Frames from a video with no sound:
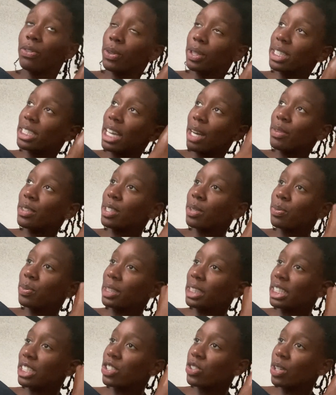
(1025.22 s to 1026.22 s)
because that was a
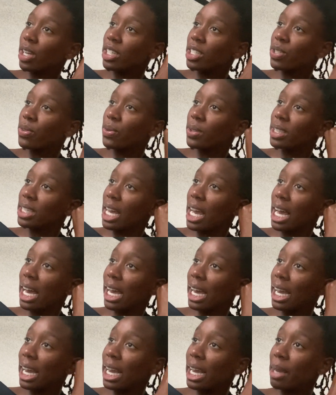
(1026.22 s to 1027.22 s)
really stressful
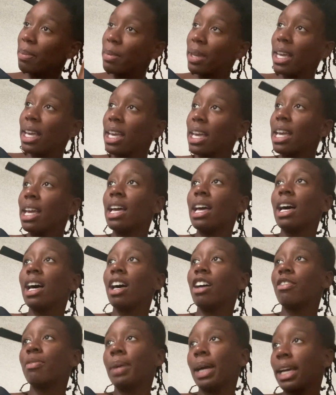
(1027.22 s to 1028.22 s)
time
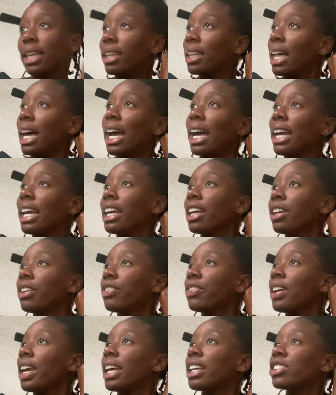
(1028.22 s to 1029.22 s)
of my
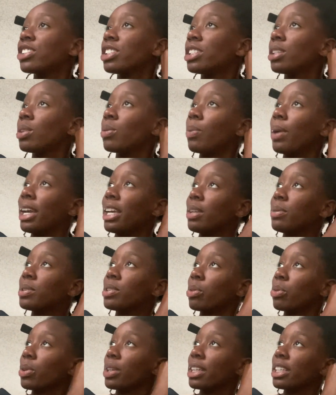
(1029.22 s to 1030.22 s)
life. And just the way it was
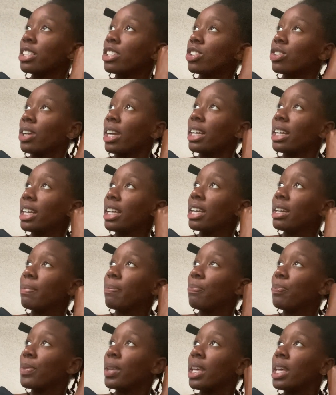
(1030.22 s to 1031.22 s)
orchestrated
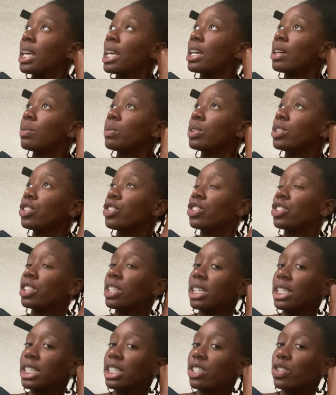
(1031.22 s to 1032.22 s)
was
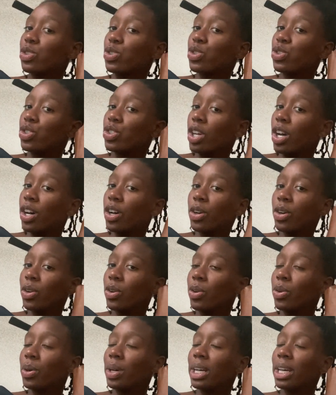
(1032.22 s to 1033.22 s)
just
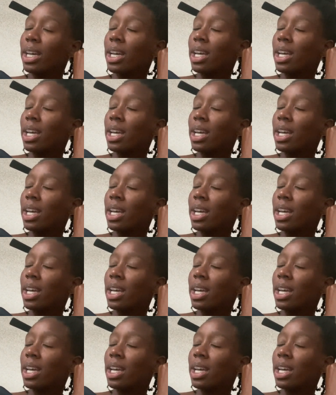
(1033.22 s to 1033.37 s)
so,